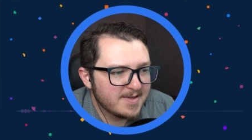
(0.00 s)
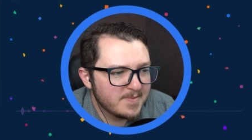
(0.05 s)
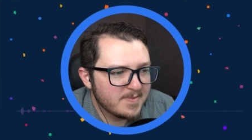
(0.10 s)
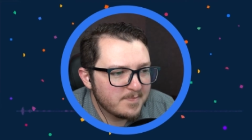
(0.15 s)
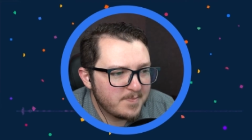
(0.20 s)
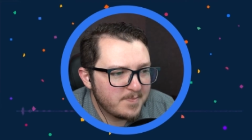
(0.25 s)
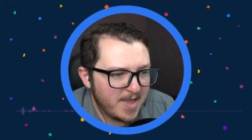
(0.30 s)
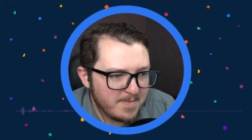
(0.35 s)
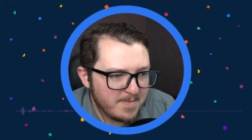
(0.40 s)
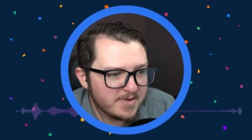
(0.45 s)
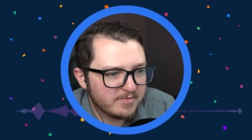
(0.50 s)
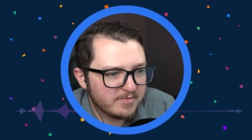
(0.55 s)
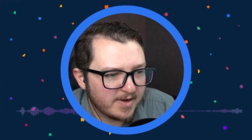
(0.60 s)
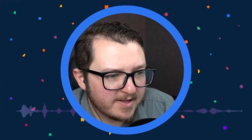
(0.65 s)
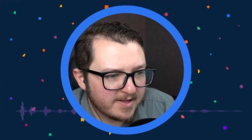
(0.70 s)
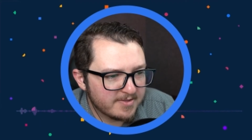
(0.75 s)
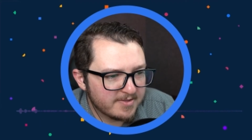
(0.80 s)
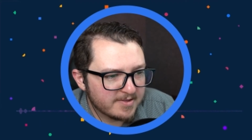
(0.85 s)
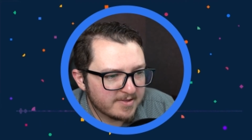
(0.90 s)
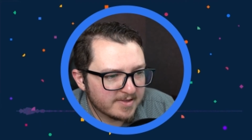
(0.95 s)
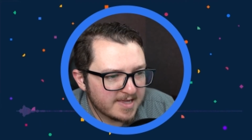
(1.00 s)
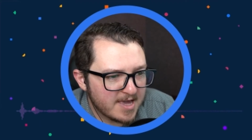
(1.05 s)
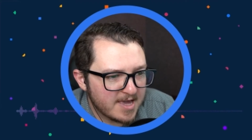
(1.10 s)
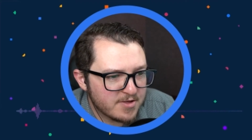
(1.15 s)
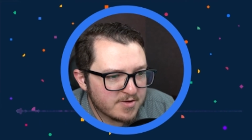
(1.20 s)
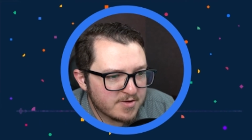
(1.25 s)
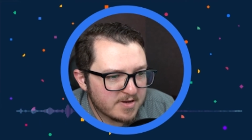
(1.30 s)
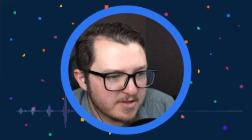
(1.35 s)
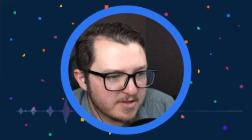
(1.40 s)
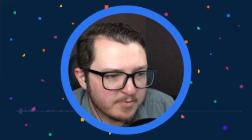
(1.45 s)
Payment
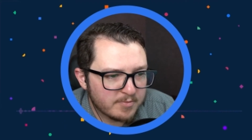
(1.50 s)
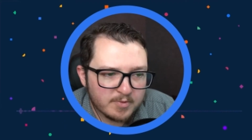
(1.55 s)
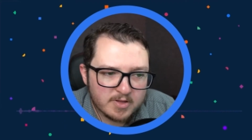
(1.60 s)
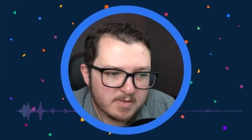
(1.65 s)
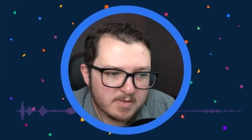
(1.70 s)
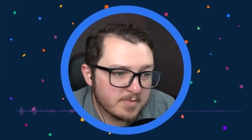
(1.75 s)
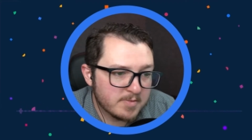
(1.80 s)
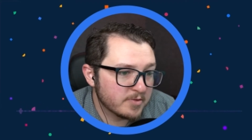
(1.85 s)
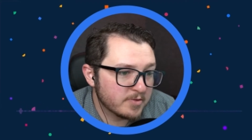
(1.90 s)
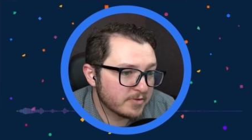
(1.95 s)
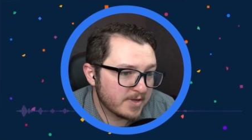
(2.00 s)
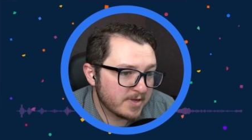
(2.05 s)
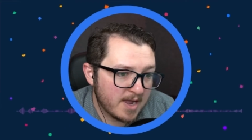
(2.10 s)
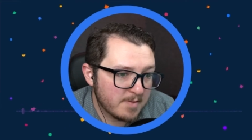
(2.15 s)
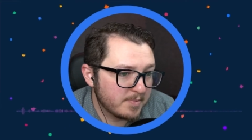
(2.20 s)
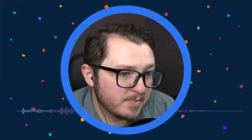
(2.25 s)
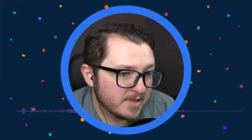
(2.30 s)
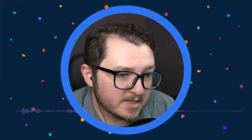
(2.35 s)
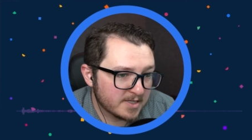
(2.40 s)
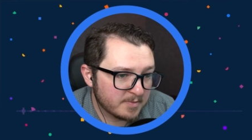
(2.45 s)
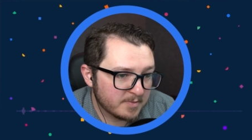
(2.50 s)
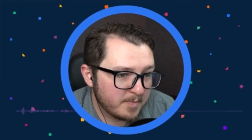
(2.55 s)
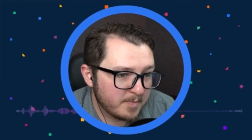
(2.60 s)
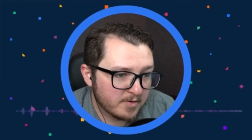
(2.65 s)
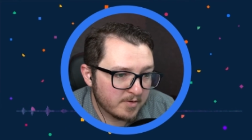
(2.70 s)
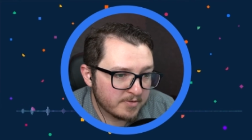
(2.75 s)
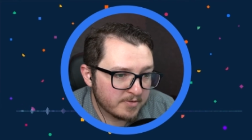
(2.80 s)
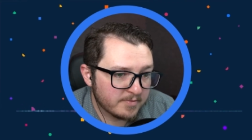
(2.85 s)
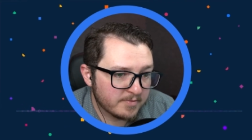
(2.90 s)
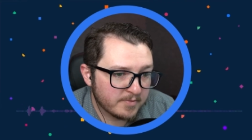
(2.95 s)
reconciliation is one of the most complex
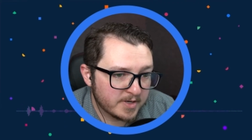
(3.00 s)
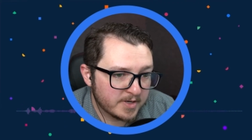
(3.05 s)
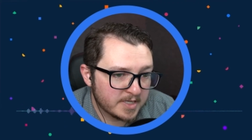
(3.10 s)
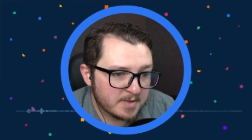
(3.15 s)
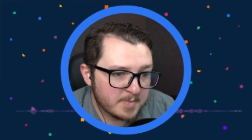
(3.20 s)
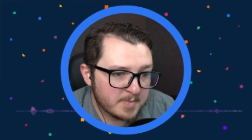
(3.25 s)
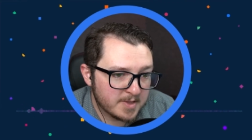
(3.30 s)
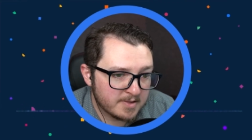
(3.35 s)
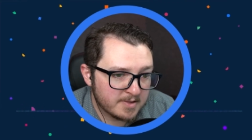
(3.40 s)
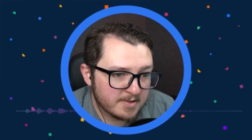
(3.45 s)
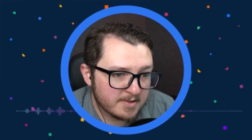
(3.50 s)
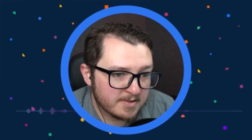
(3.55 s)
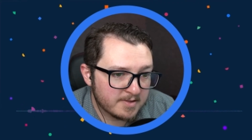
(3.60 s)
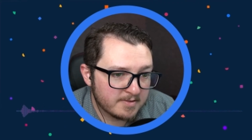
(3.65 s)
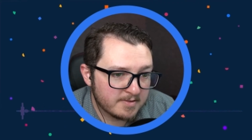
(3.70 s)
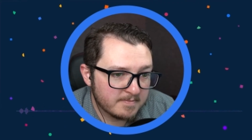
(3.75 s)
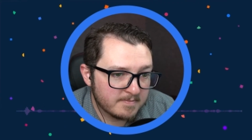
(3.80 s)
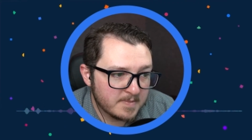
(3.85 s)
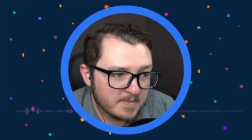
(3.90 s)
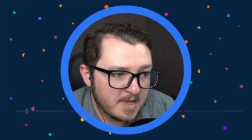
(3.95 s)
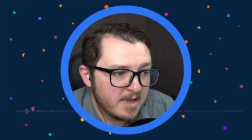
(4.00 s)
parts of running a business.